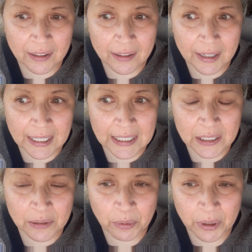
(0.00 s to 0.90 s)
And
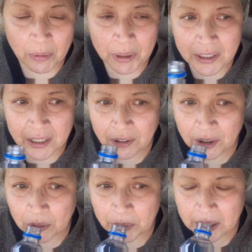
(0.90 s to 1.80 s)
that's what I want to
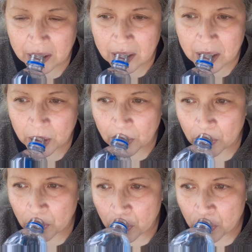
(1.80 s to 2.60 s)
tell you, because